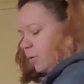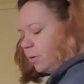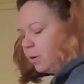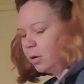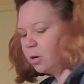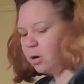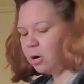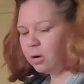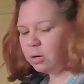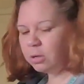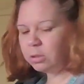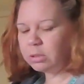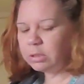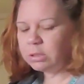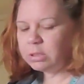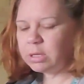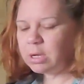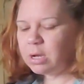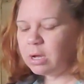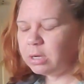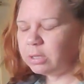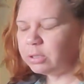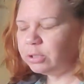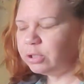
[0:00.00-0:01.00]
the
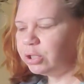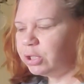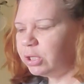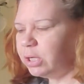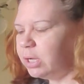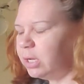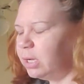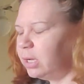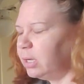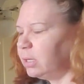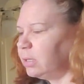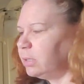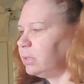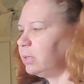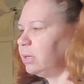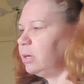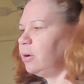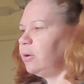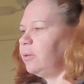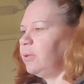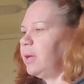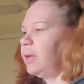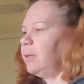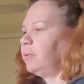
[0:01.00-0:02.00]
cardstock jigs and
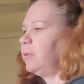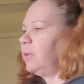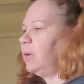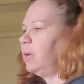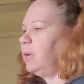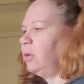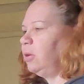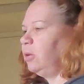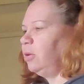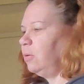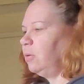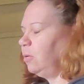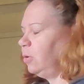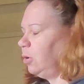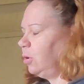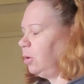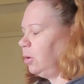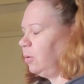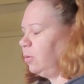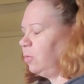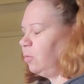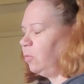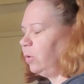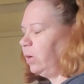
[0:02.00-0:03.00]
all that, you
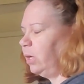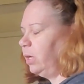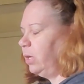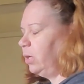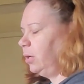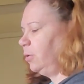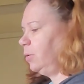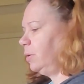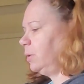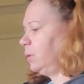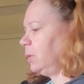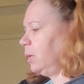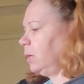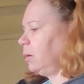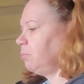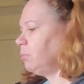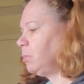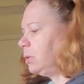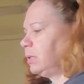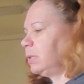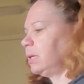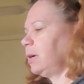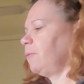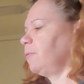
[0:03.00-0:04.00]
can reuse them
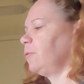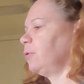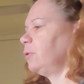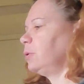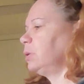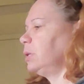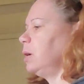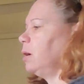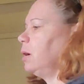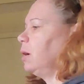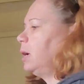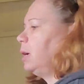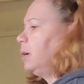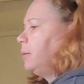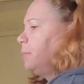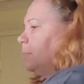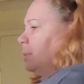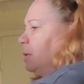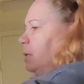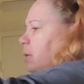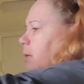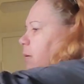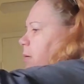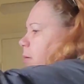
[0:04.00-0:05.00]
several
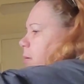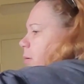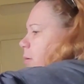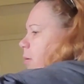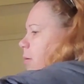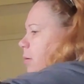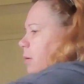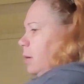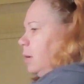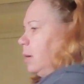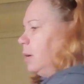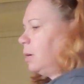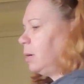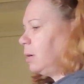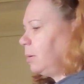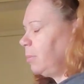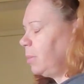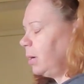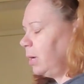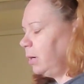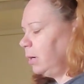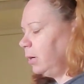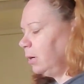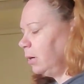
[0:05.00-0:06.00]
times
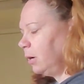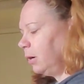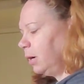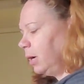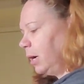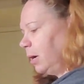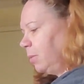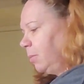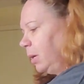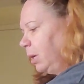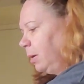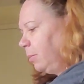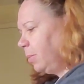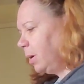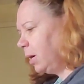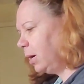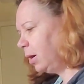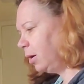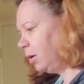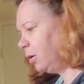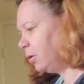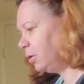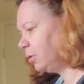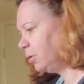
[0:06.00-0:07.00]
depending on how many
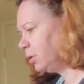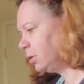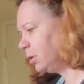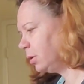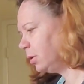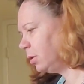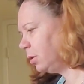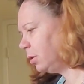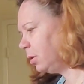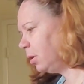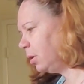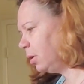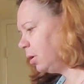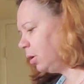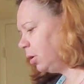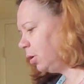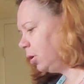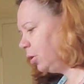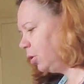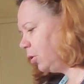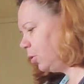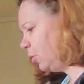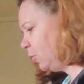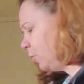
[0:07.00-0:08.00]
pairs
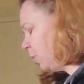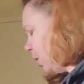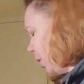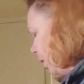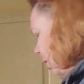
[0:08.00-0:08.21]
you